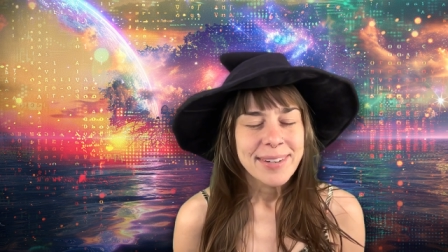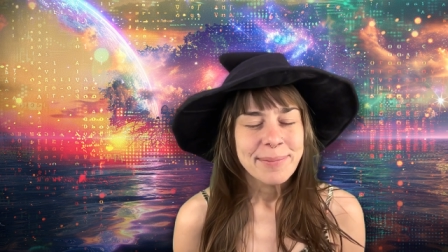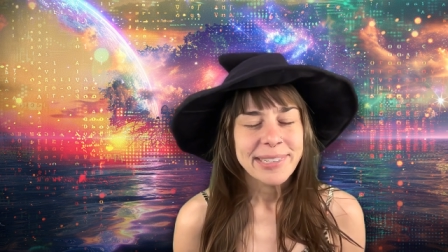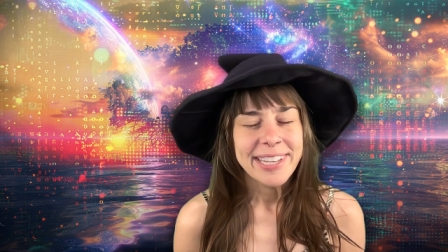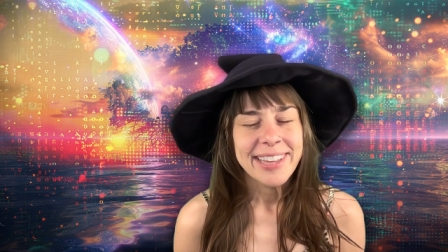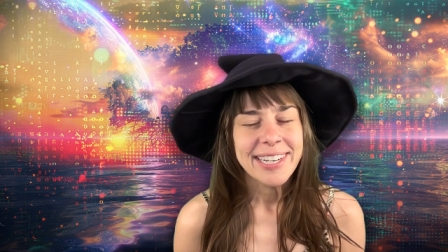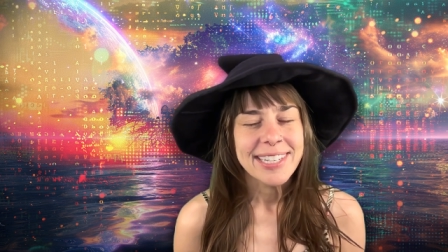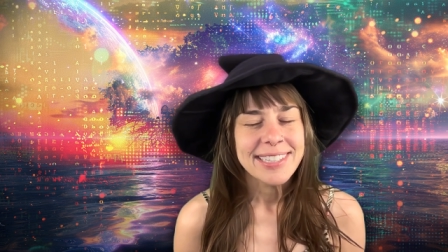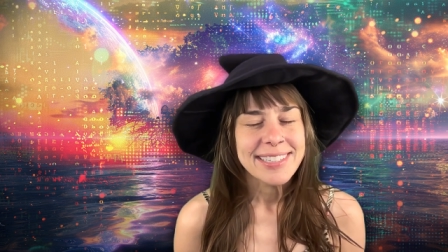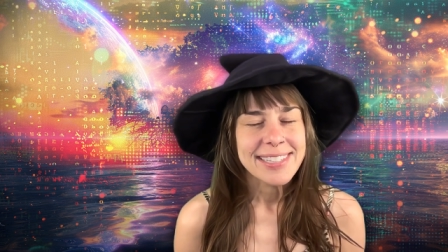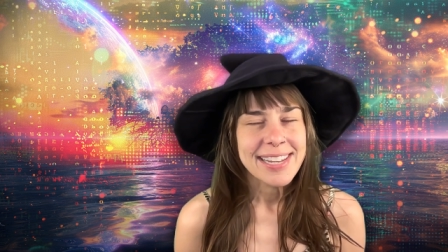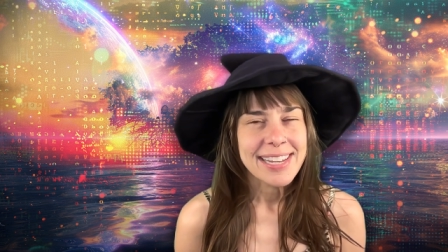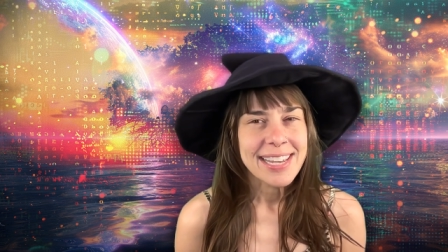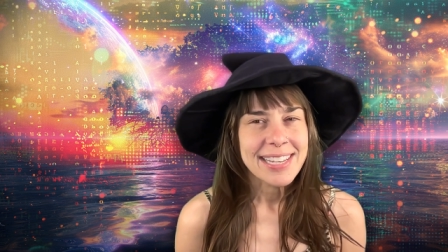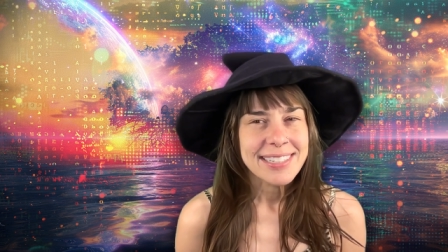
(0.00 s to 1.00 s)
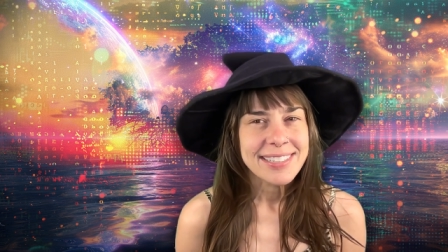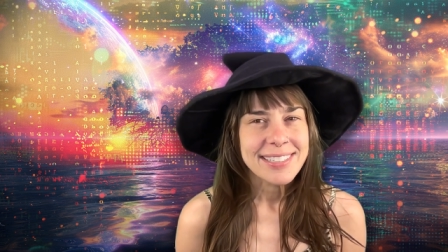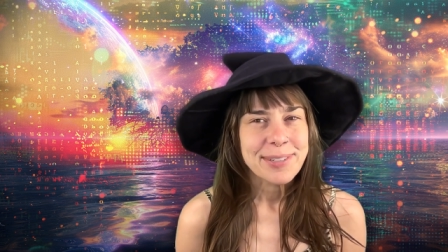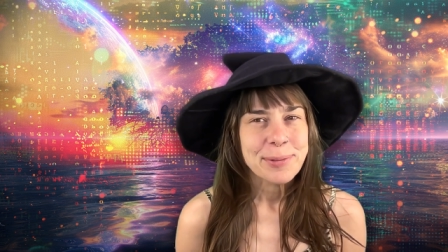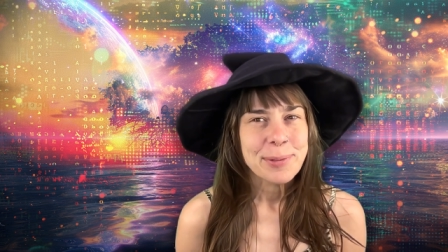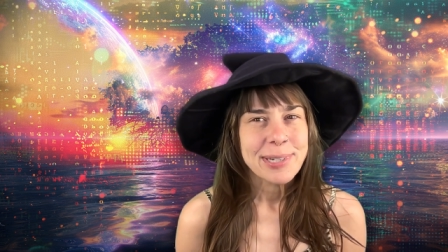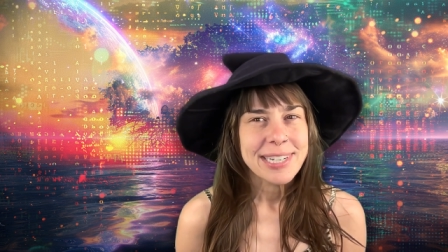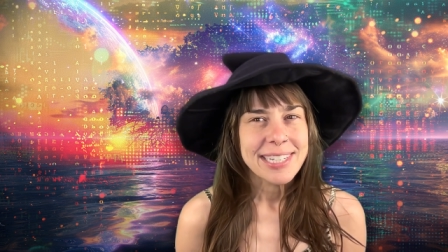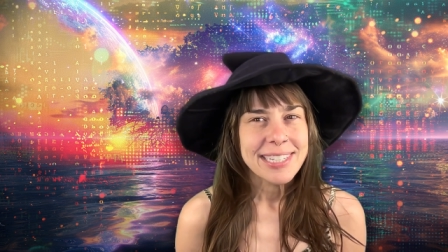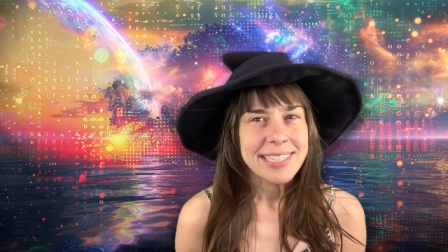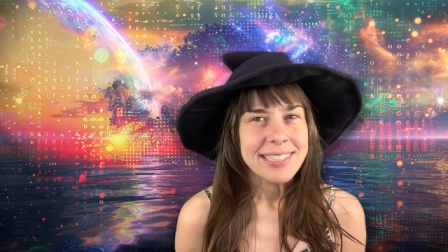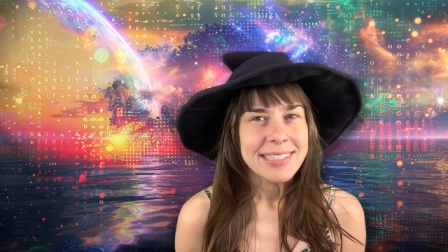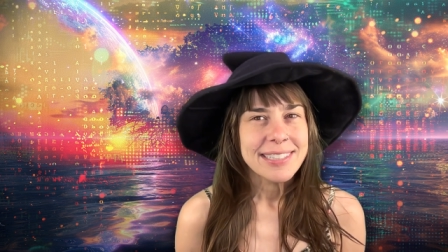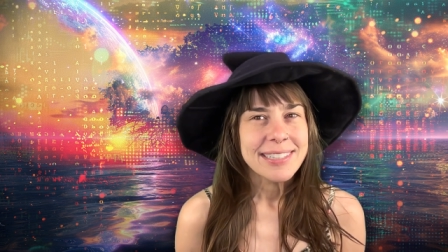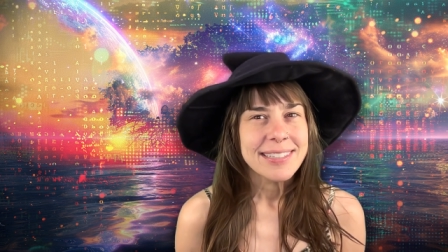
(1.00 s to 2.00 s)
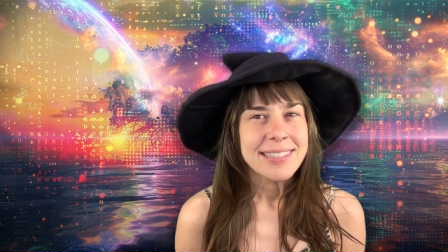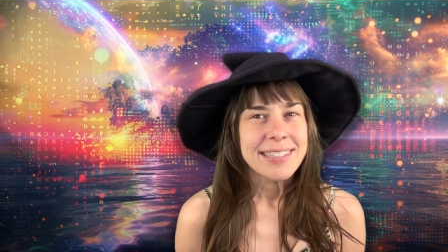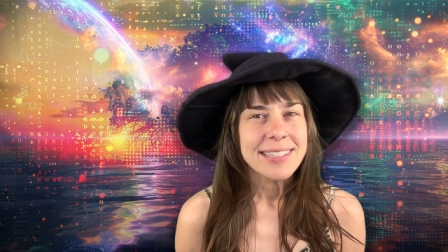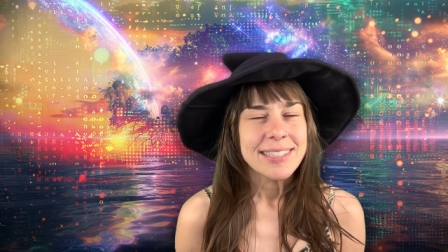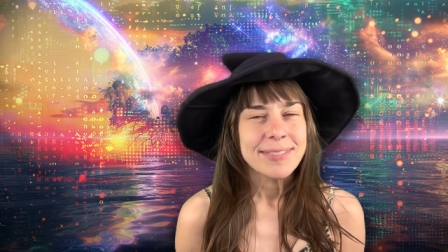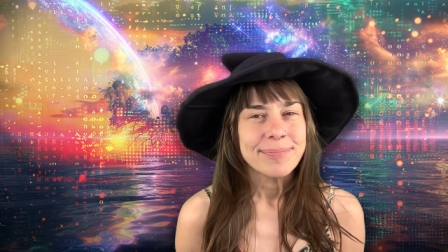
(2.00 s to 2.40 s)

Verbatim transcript: Breathe in and say yes to what is.